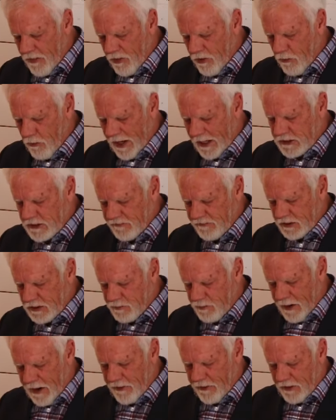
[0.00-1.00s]
the rest of his
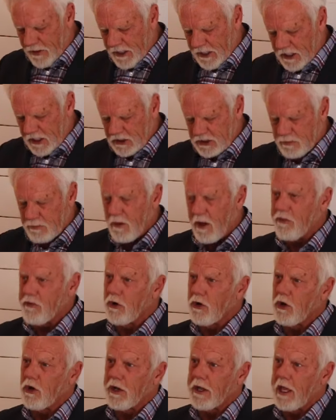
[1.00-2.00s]
brethren and his
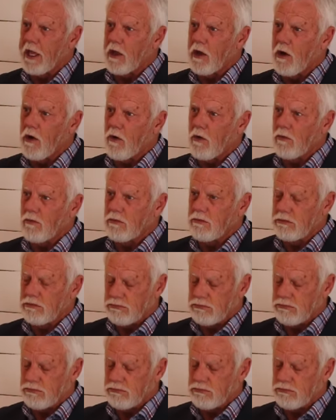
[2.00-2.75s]
mother looking on.